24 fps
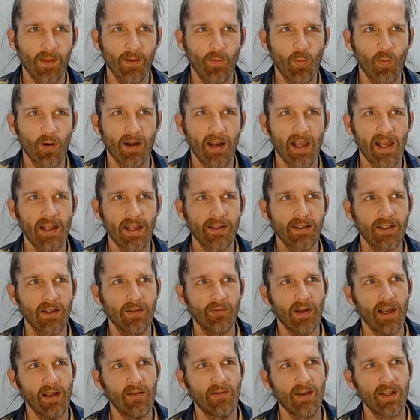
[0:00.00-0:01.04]
Whereas if
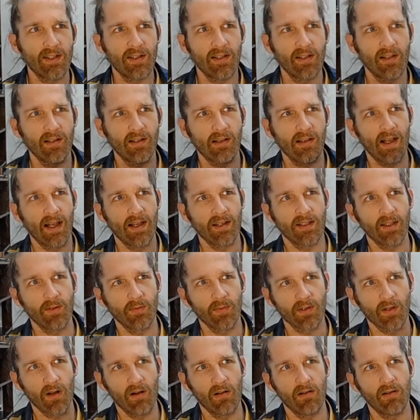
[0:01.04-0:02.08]
I visited a class that
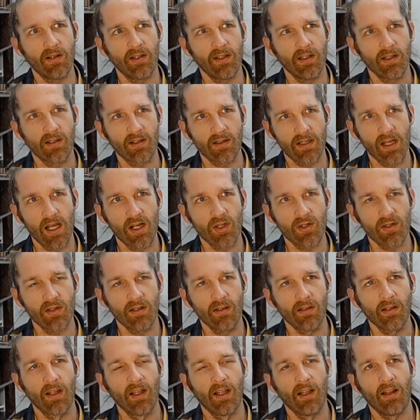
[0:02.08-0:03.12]
was already in
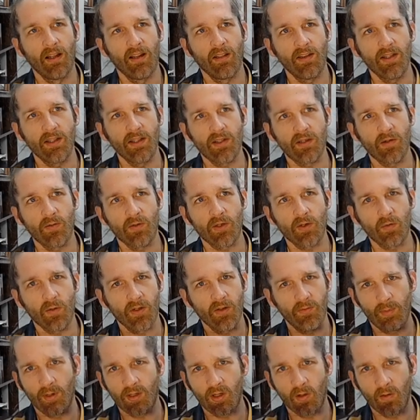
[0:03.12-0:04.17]
session, these students would
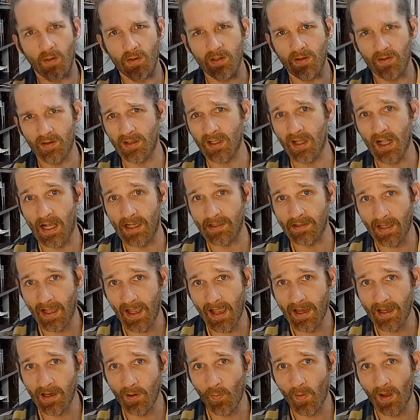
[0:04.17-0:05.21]
have been going to this class
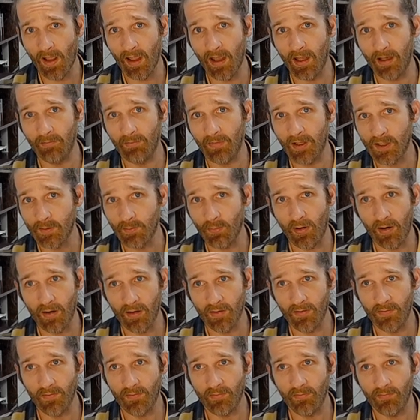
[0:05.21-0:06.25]
anyway. It's part
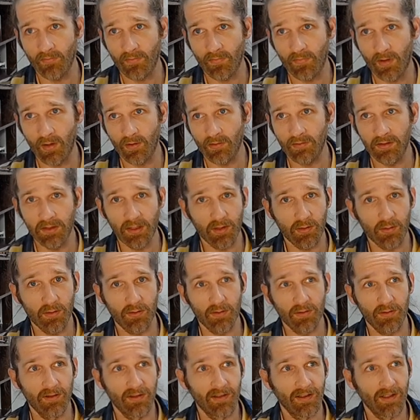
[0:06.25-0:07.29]
of their
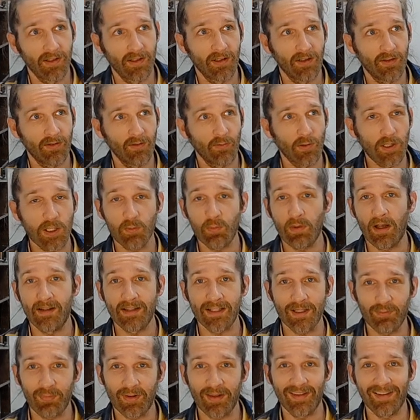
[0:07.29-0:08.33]
legal
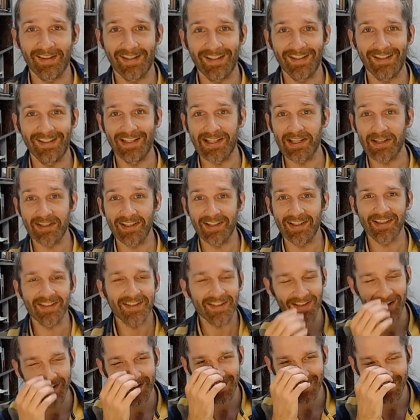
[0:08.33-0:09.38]
responsibility as
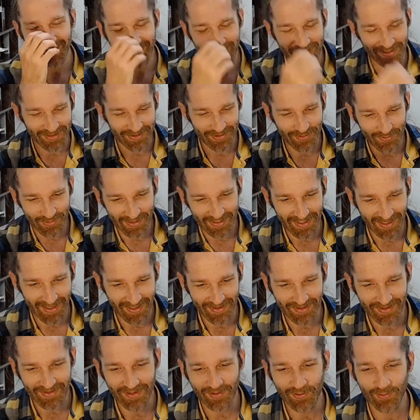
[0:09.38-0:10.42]
citizens to
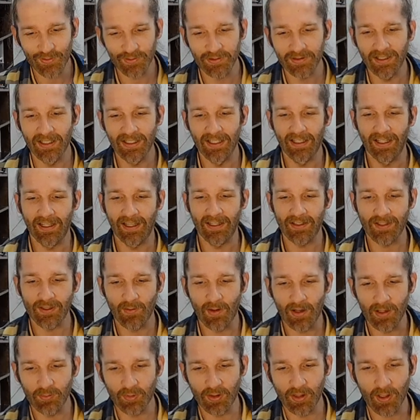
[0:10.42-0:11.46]
attend school. And so
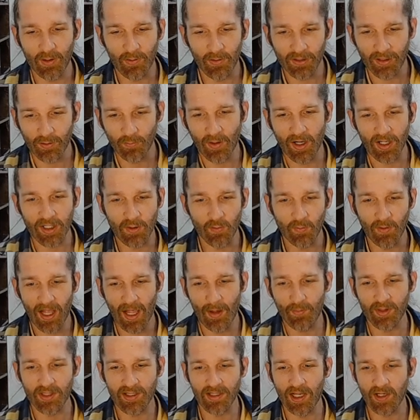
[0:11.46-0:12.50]
I'd be going and watching what
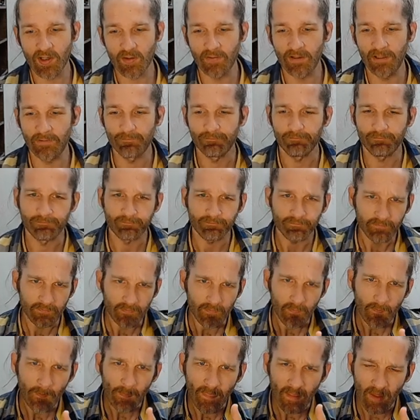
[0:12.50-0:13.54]
happens naturally.
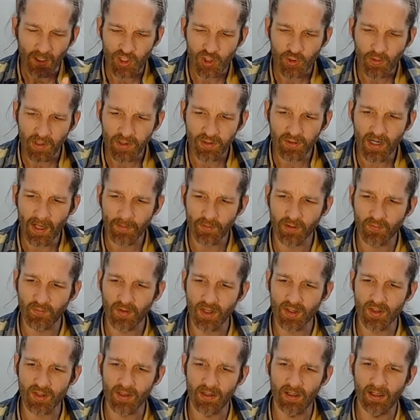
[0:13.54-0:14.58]
Structured
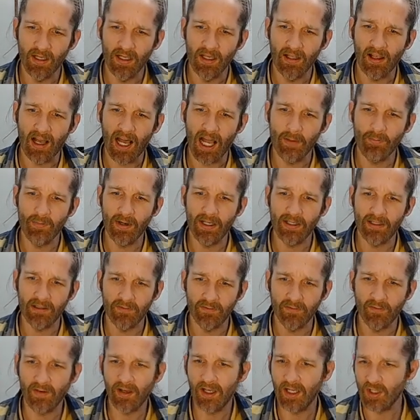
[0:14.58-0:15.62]
observation, I might
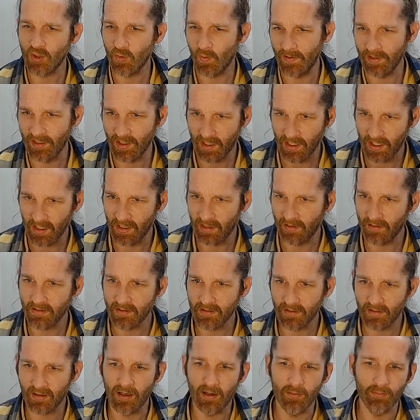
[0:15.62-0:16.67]
invite 20 kids
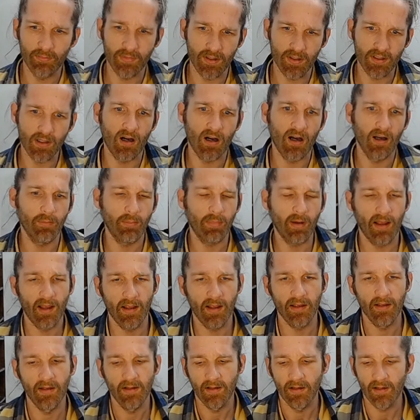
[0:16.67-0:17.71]
to come be taught by
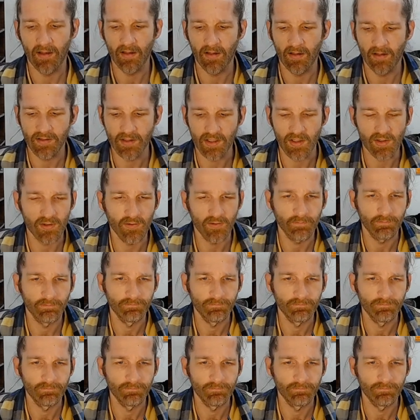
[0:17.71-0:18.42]
a teacher.